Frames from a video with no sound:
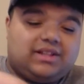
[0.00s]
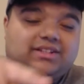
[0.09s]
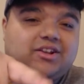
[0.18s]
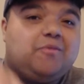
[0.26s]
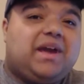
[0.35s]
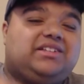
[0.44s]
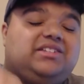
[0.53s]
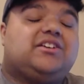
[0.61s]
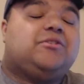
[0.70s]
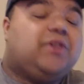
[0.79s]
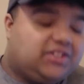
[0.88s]
Let's go back to
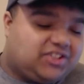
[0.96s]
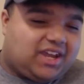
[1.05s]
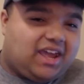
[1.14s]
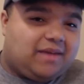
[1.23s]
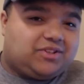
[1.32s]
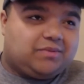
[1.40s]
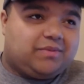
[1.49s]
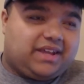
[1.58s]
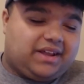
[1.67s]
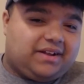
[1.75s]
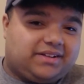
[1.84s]
the crunch cam so we could